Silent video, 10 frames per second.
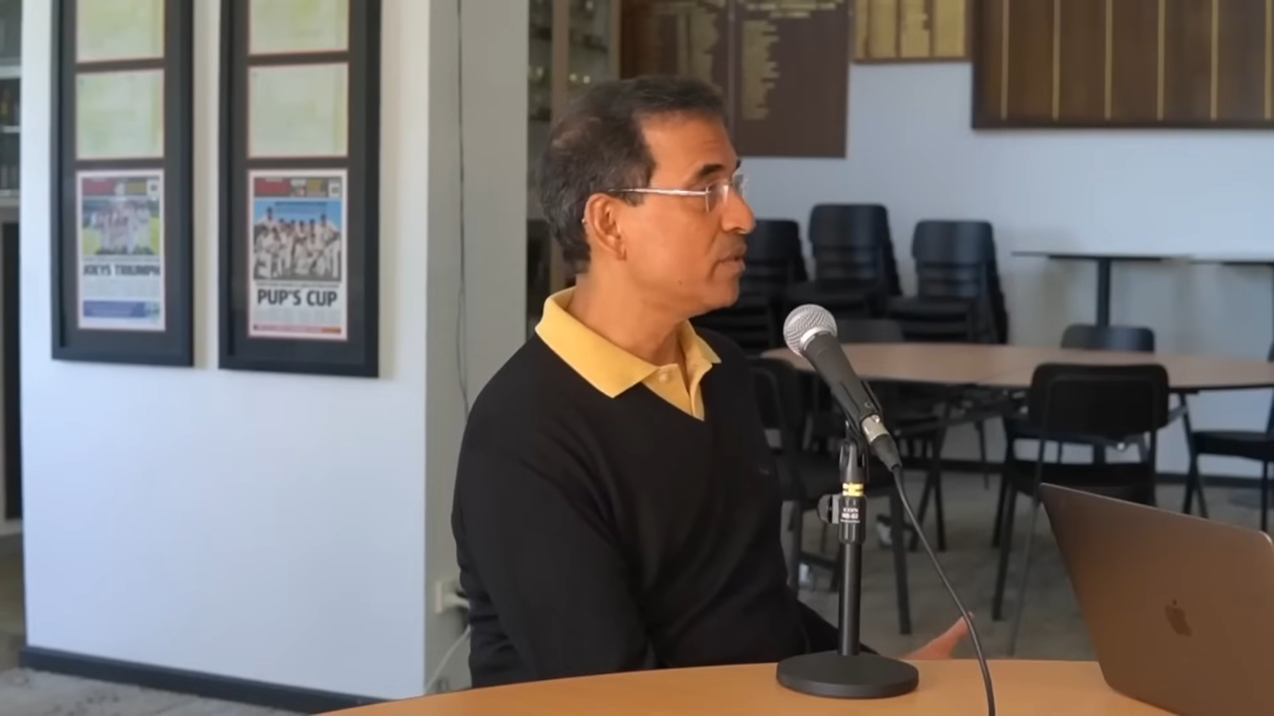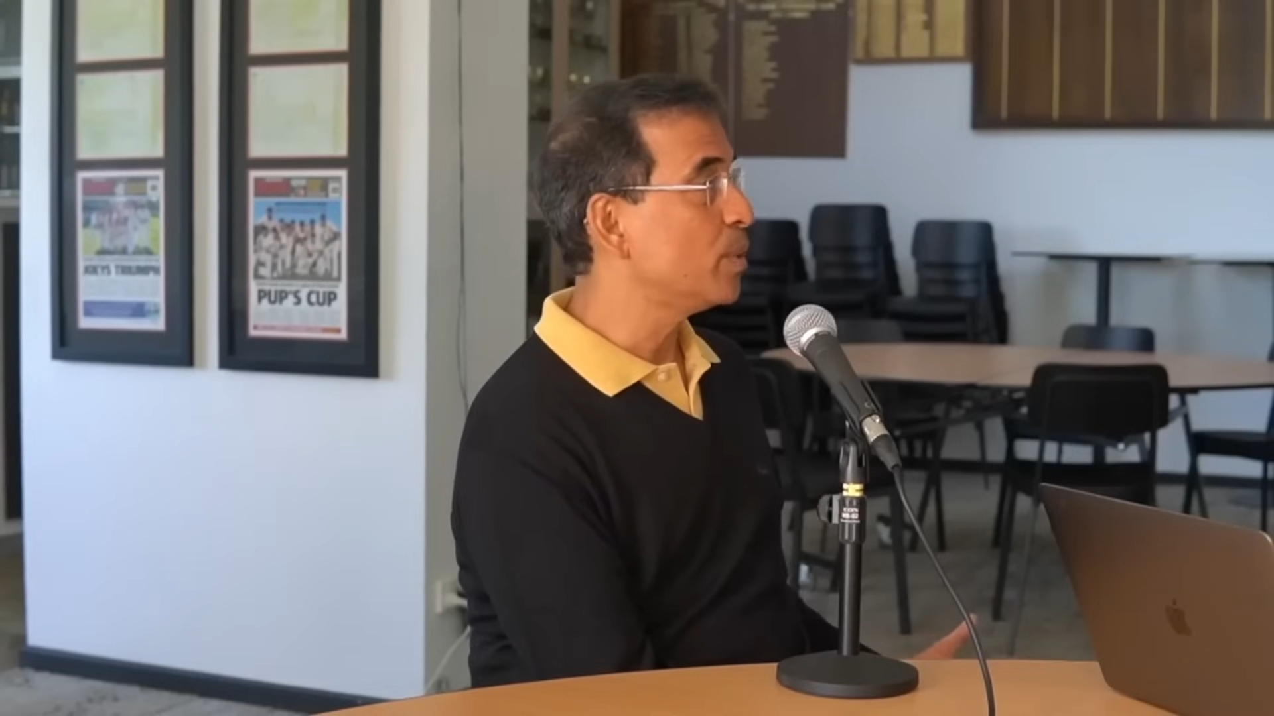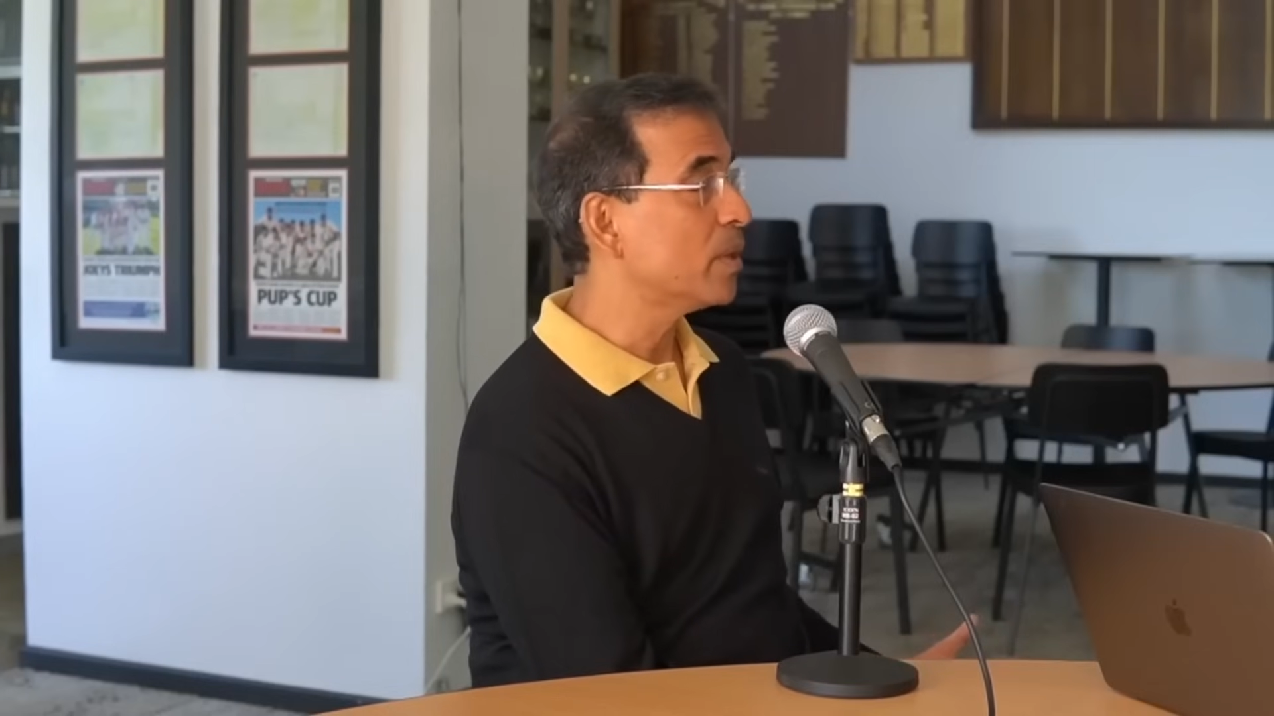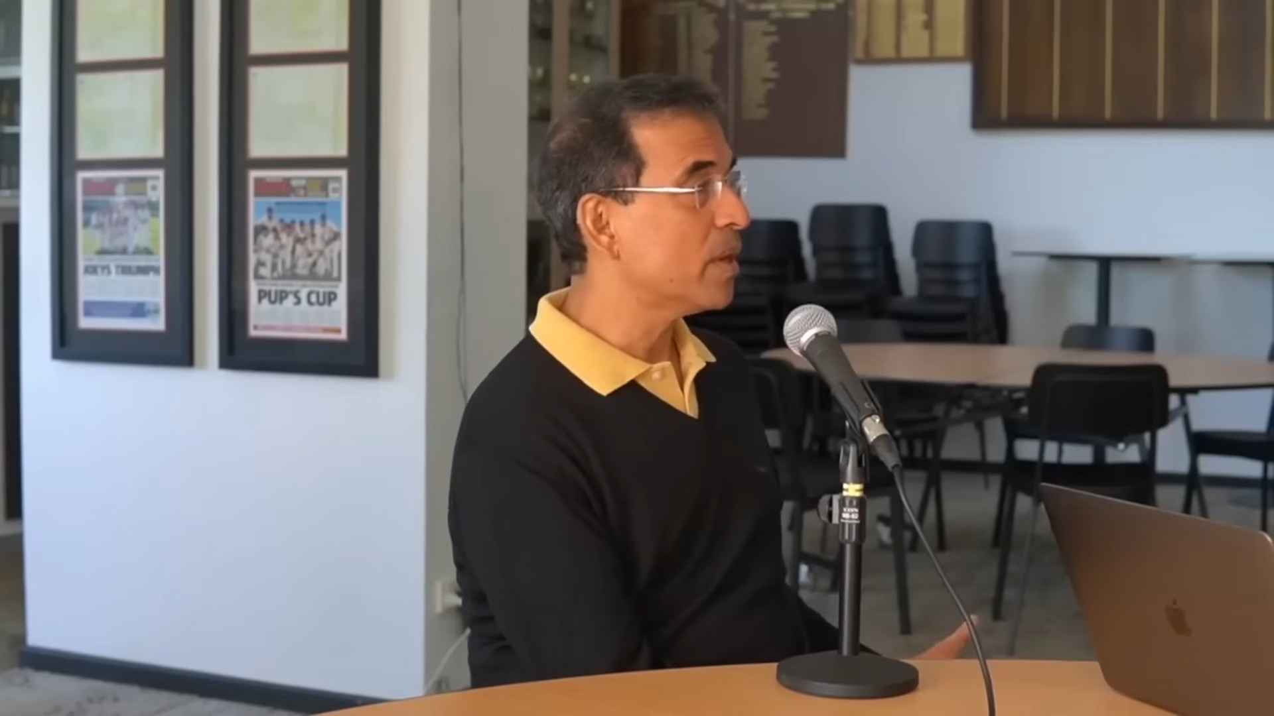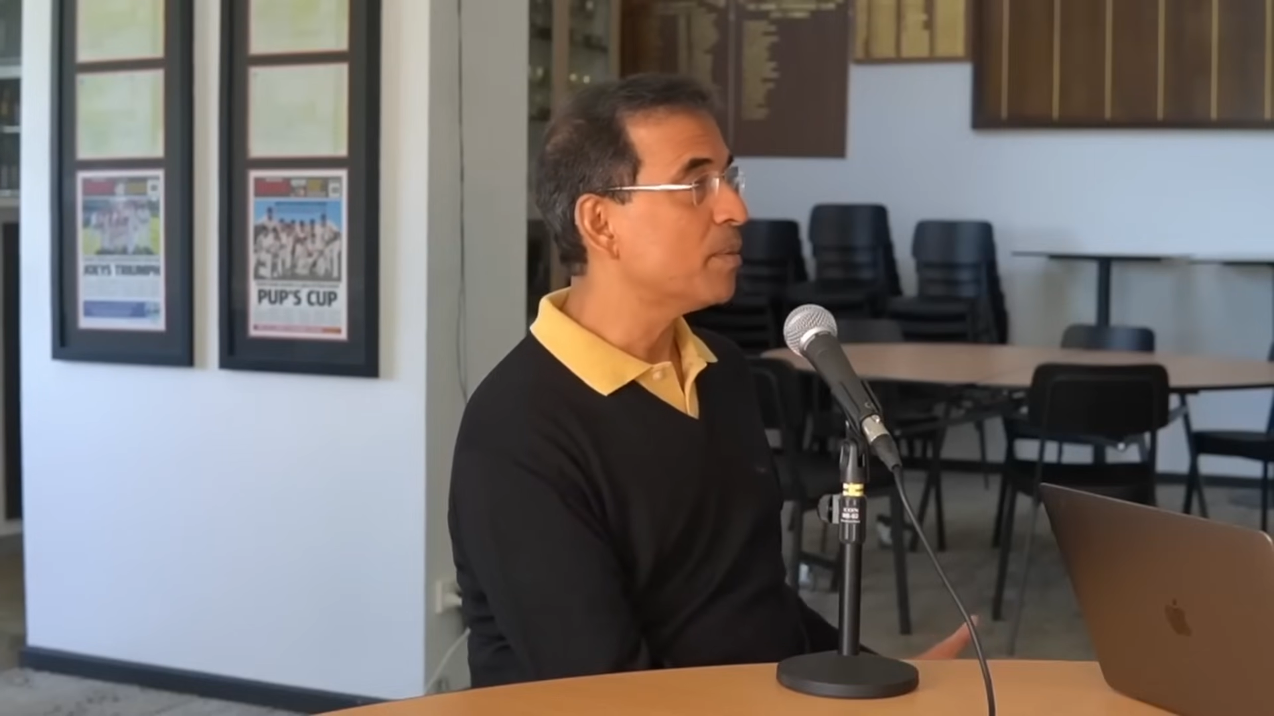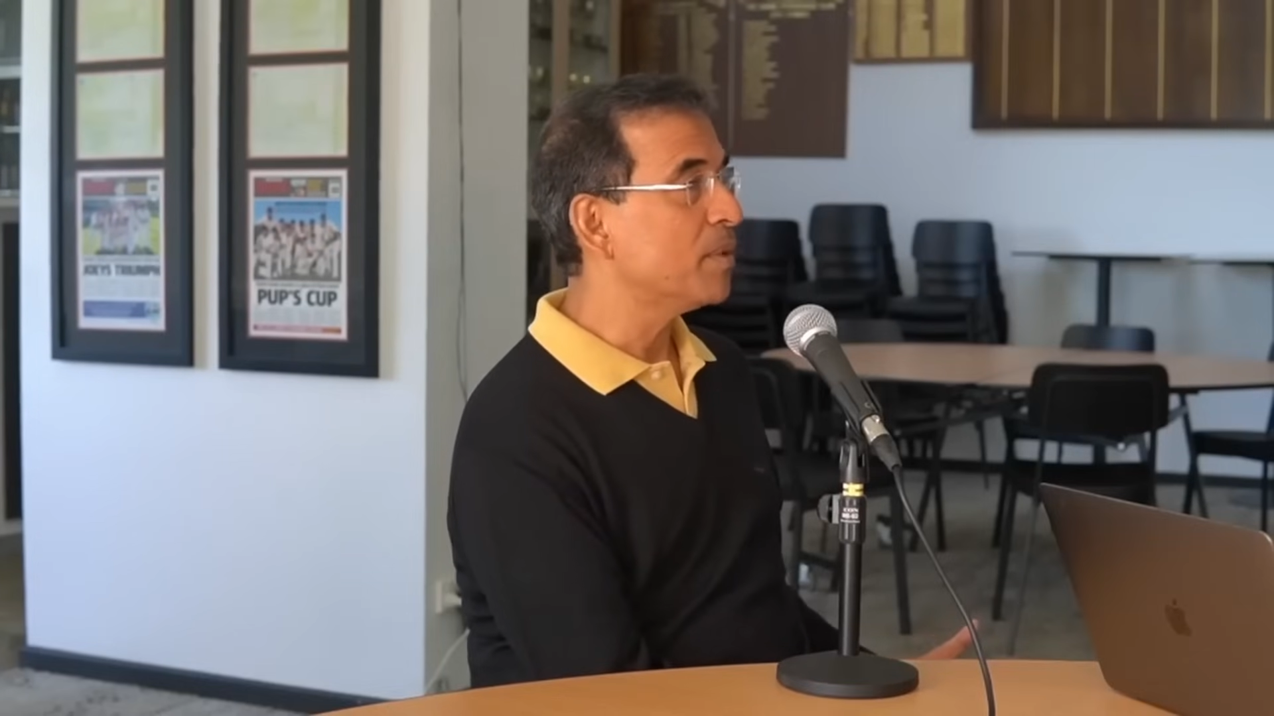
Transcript: World Cup.